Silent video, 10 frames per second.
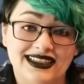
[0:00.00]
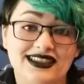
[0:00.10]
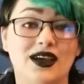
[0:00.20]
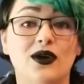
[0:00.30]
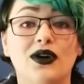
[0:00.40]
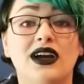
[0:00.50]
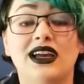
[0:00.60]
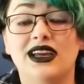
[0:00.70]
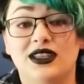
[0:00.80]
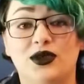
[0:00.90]
So
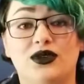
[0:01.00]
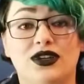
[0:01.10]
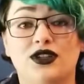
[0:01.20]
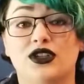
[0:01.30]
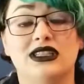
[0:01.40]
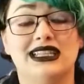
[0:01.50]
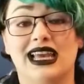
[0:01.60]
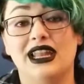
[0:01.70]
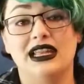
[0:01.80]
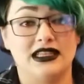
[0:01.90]
you could just
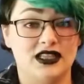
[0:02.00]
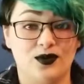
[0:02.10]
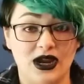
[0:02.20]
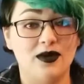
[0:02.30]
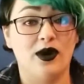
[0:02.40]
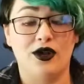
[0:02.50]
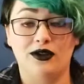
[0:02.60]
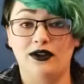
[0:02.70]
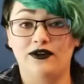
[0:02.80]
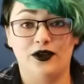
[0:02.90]
get a spray
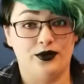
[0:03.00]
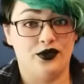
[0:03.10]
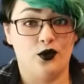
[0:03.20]
bottle filled with